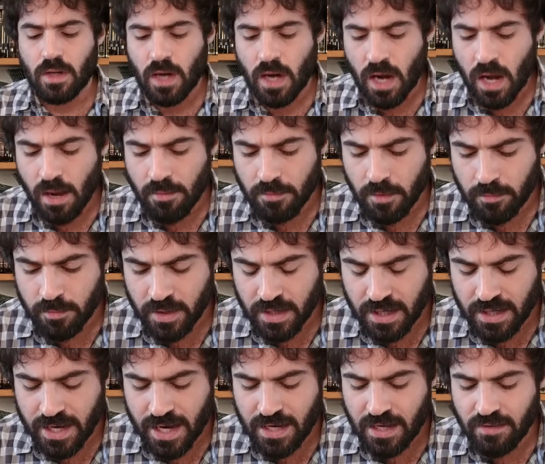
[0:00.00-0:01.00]
um, but
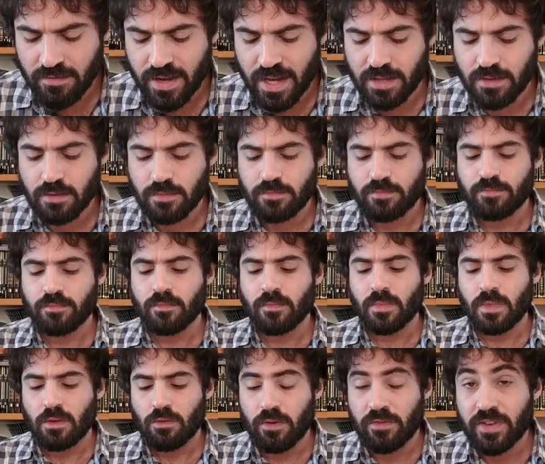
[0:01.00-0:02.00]
in any event,
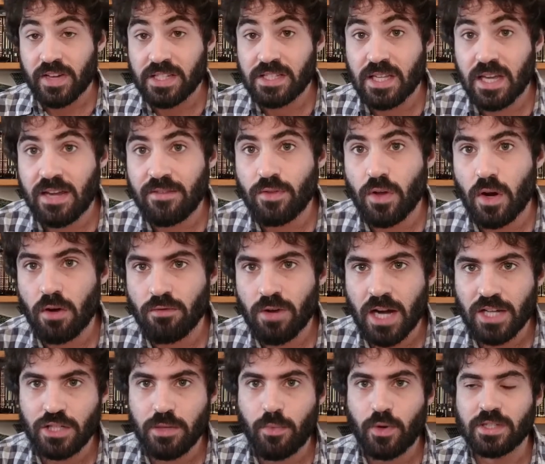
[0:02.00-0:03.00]
Rav Chisda, even though
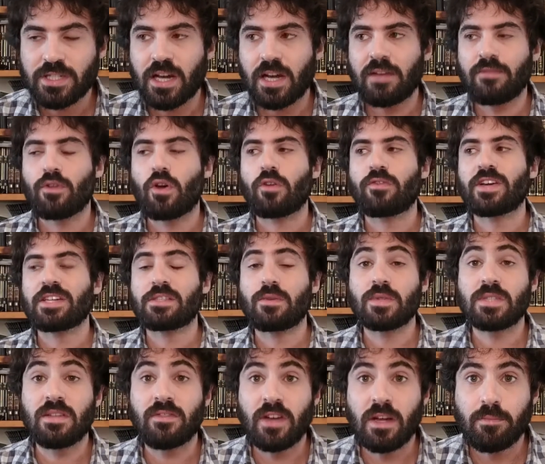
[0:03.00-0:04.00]
Rashi points out, even though Rav Chisda
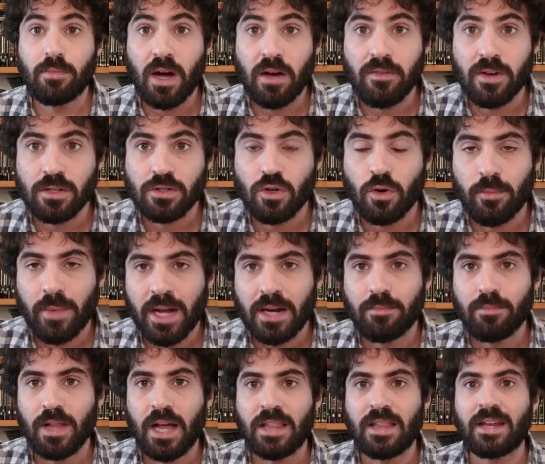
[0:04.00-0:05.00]
was living in Bavel, so it might
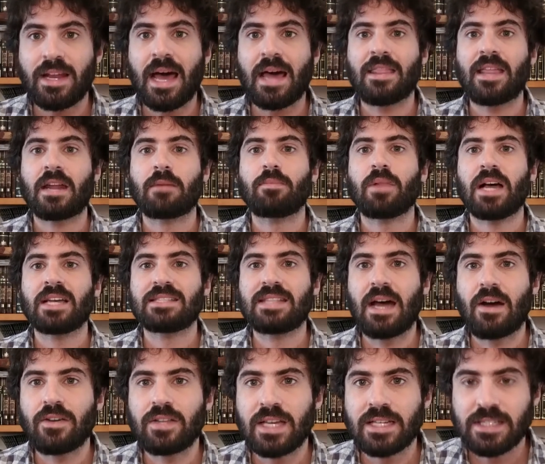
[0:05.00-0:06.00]
imply that not, that applies
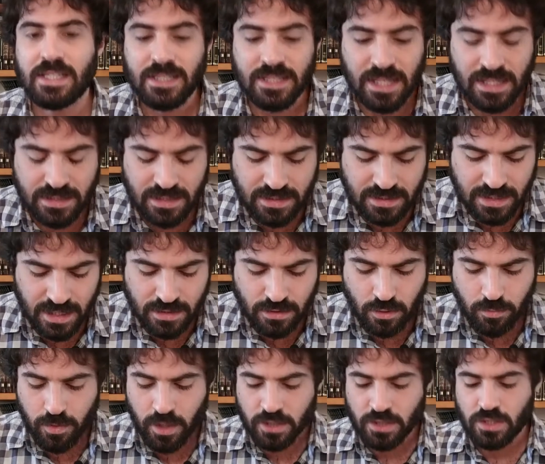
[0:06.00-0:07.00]
nowadays. He says it's not
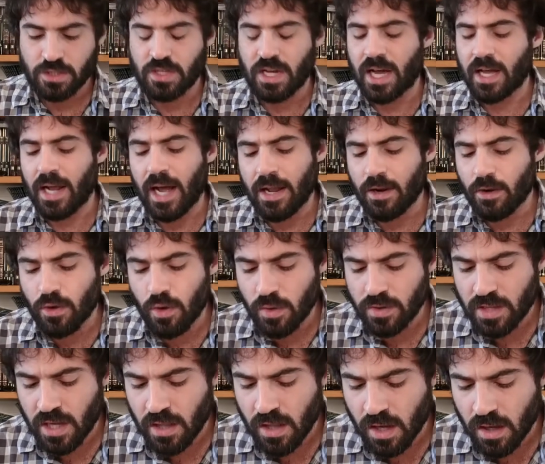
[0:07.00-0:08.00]
so pashut. So I, I, don't know
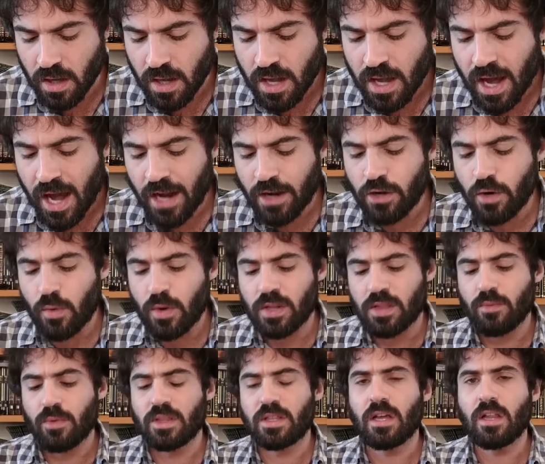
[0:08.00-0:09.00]
what the halach, I don't know
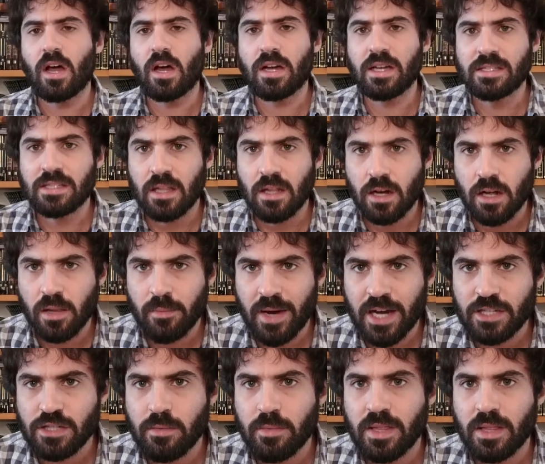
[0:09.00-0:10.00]
what, what the halach is halach
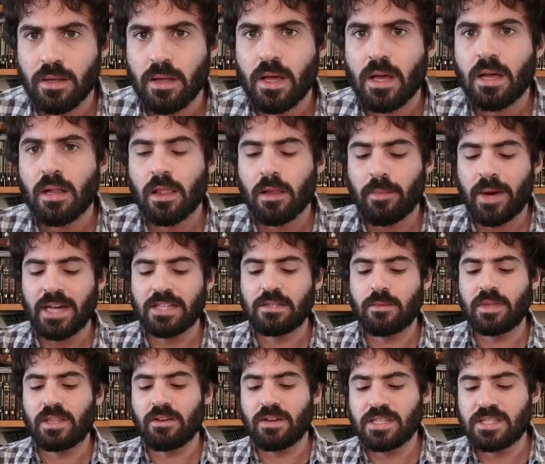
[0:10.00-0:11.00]
lemaisha, but lemaisha.
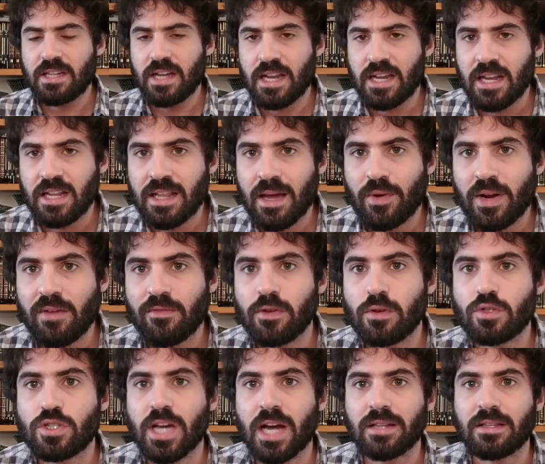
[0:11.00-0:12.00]
But there is an Indian that whenever
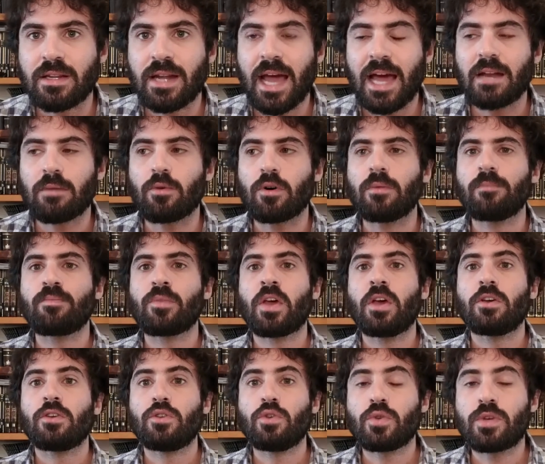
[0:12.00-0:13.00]
you shecht an animal,
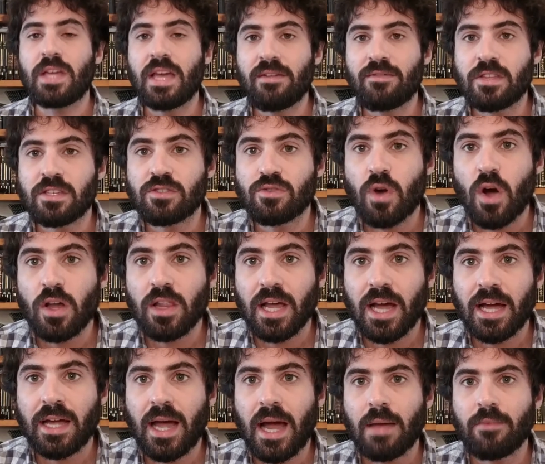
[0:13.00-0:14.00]
you give the zorah
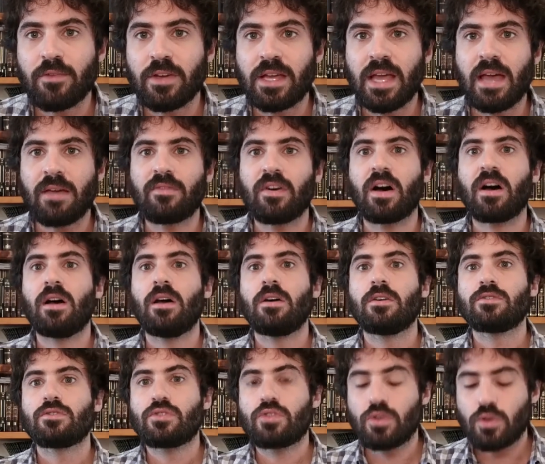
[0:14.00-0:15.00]
l'chayim v'keva
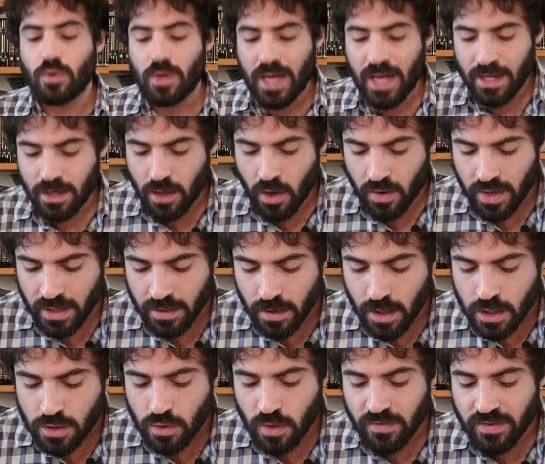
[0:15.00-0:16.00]
to a Kohen.
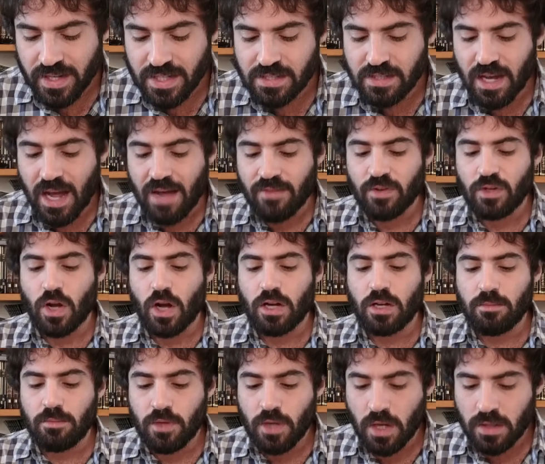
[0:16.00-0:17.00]
So if Chisda
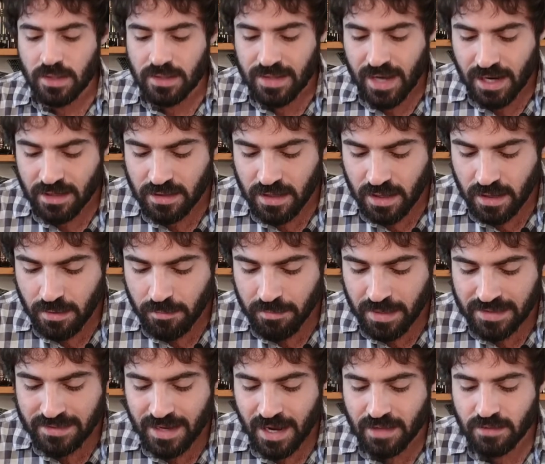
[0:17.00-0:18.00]
avanakid biyaditarte
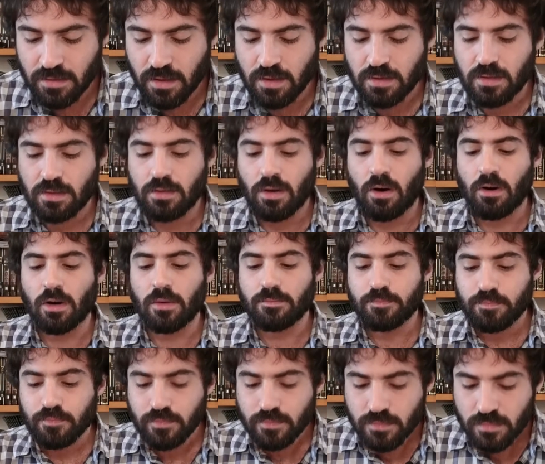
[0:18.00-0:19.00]
matanta de Torah.